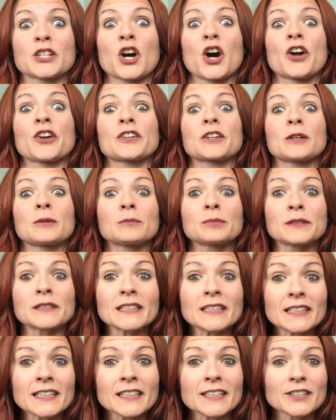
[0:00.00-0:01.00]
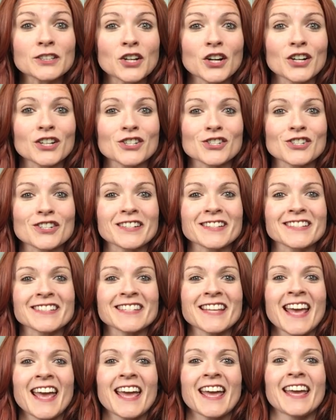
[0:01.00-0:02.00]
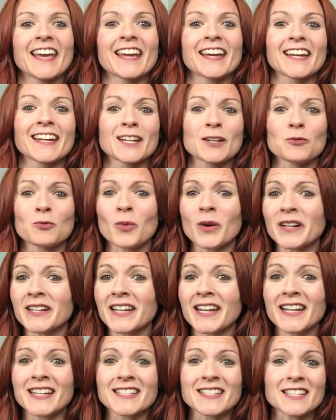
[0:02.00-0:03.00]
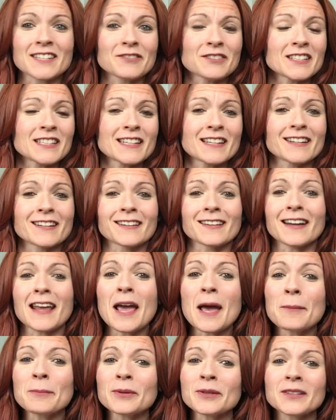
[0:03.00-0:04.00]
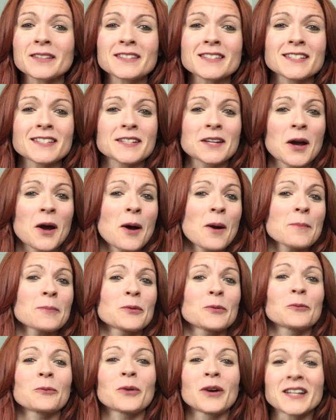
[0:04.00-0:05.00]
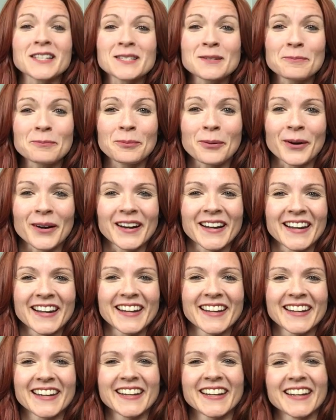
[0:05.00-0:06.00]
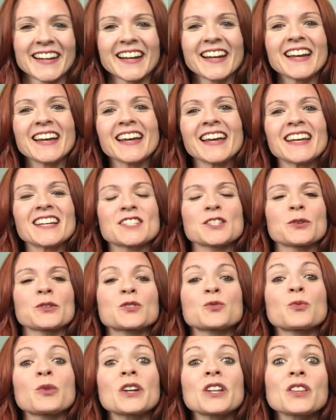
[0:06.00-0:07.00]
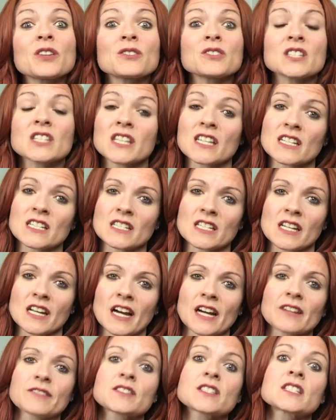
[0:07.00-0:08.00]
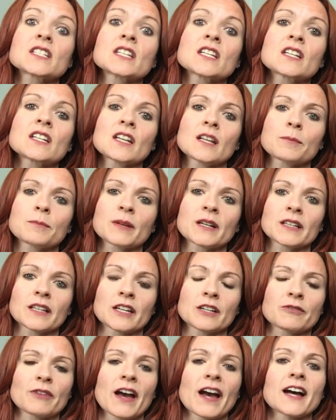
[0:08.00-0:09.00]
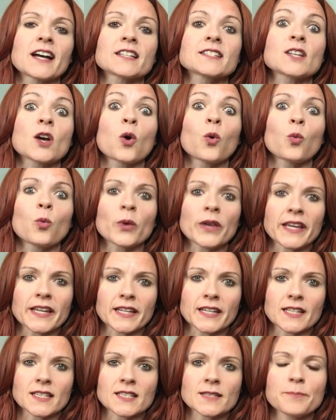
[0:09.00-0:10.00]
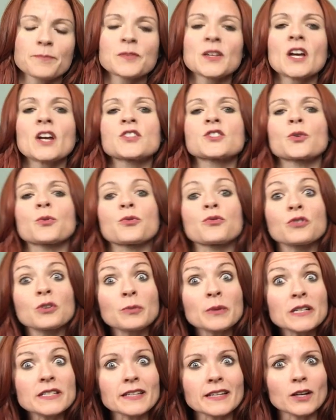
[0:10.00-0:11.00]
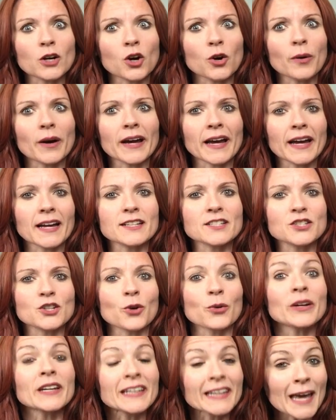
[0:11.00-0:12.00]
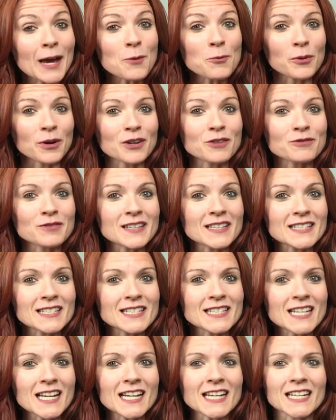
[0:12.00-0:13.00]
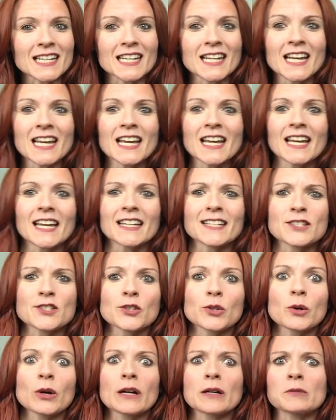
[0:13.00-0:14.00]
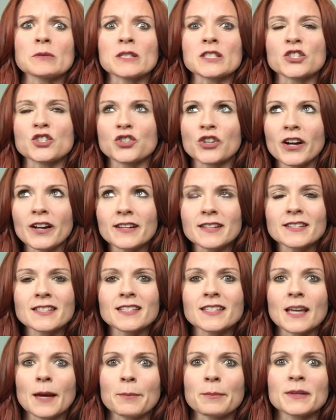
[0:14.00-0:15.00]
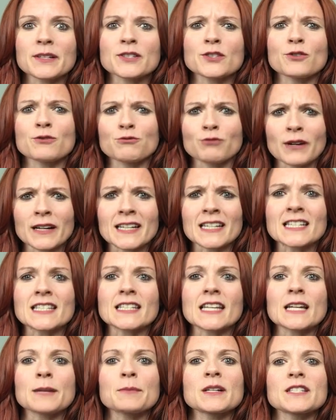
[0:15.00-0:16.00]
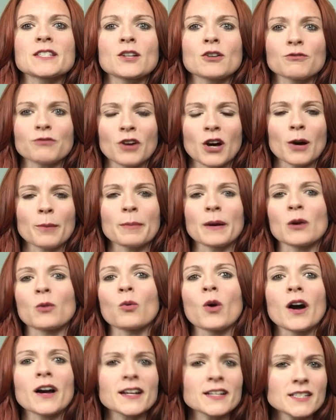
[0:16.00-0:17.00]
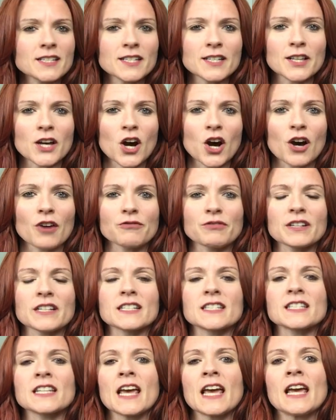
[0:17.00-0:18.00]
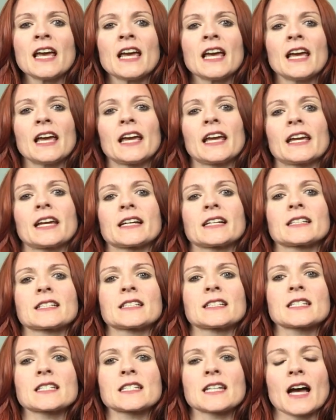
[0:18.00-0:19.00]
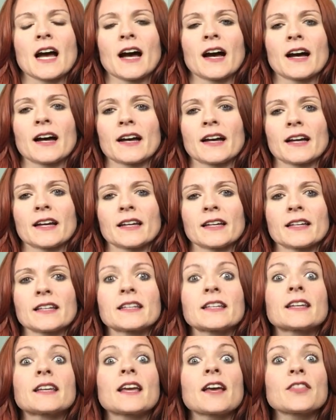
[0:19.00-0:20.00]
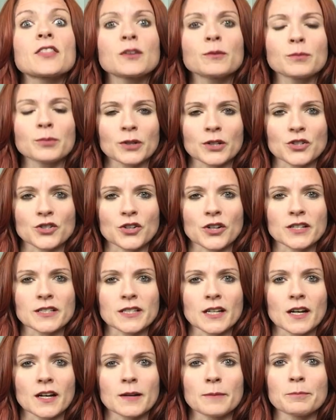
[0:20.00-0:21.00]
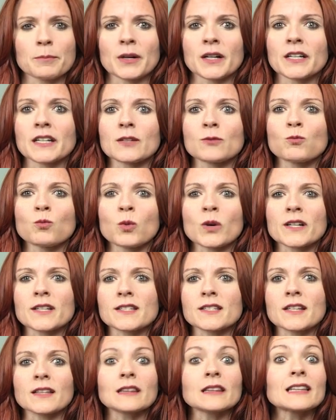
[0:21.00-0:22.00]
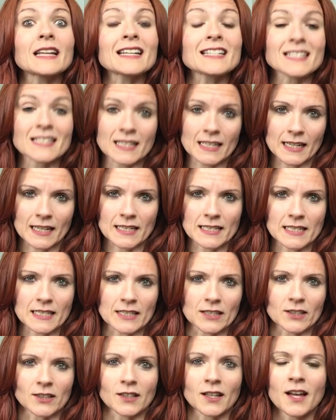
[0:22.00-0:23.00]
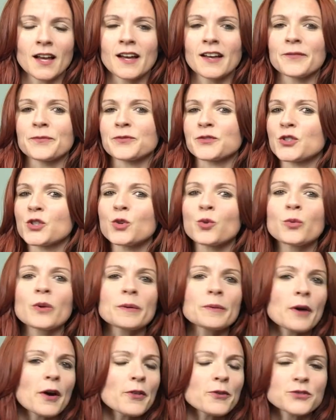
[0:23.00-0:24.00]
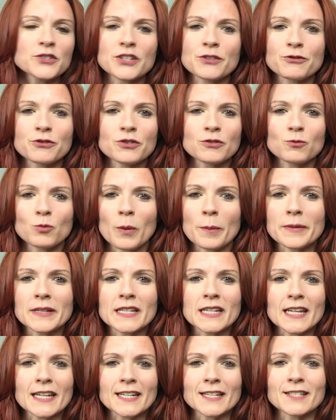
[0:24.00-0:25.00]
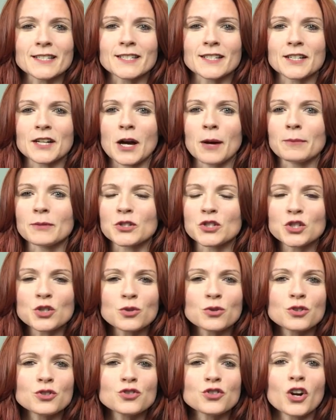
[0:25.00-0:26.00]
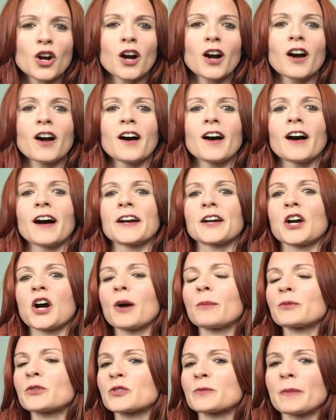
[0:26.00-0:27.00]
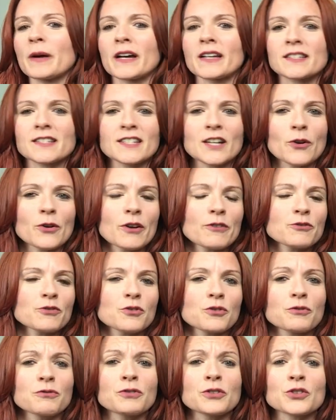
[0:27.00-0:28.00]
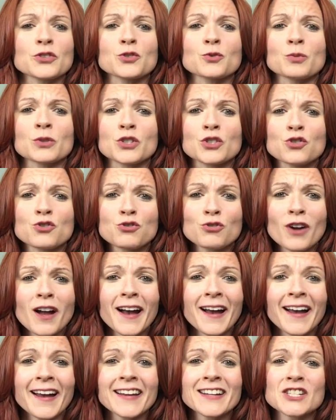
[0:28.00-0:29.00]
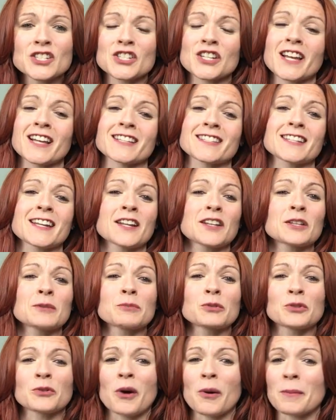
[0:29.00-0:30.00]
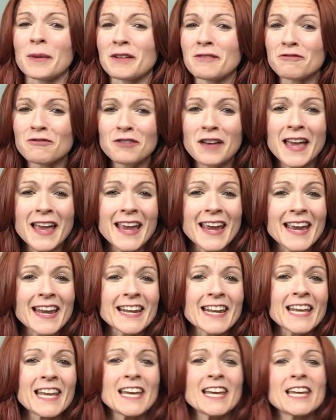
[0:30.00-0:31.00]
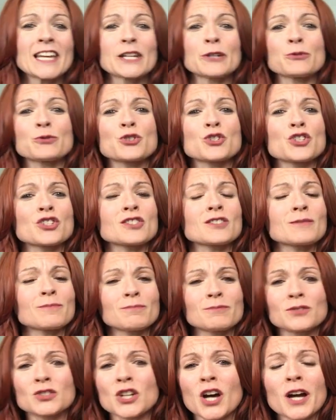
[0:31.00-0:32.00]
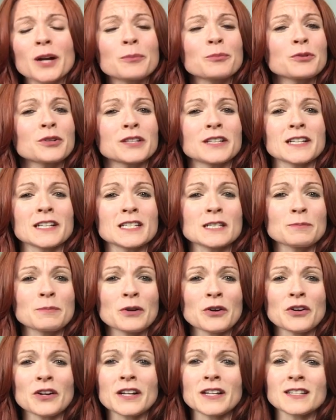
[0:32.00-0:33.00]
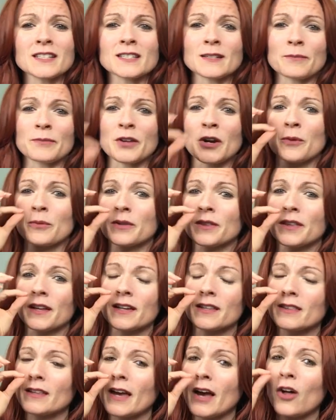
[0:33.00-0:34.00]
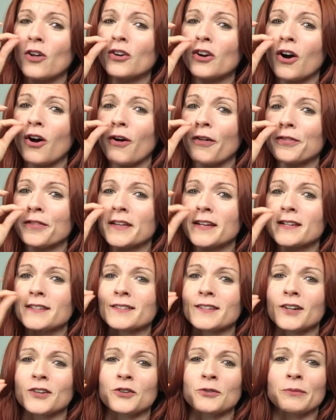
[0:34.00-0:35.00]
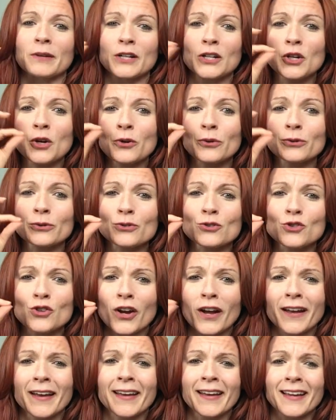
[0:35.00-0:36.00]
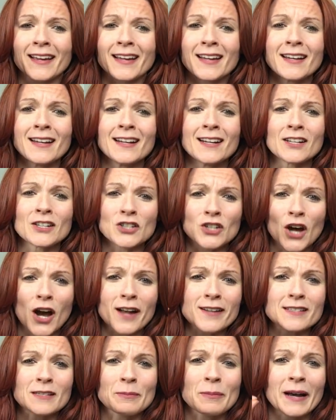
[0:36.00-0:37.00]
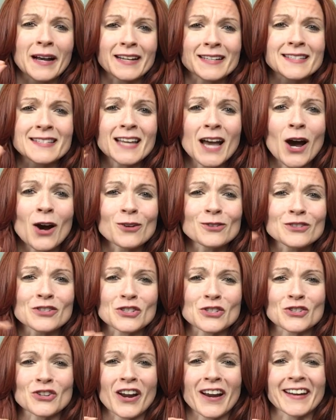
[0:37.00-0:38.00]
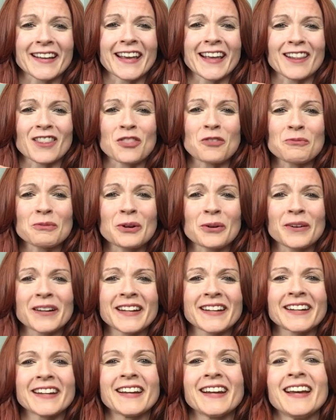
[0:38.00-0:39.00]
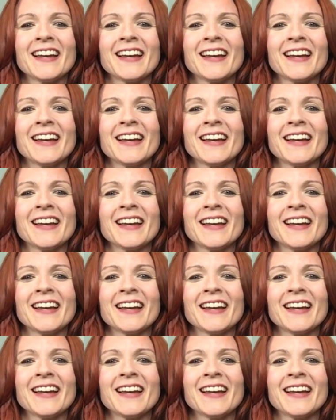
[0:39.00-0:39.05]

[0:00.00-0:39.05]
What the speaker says: gone completely unconscious, and in one case even needed an ambulance to come. It wasn't pretty. So it's one of those things that I've seen in my life as a weakness. So 3 weeks ago I had to go and get one of these done, and so I was trying to get myself ready, psych myself up. I walk into the office and I get the blood draw done, but it was less than ideal. Different women needed to come and do the draw. I almost passed out after the first one tried. She accidentally blew out my vein. It was just not a pretty experience. I'm there with like the alcohol things under my nose, trying not to pass out and just trying to get through it.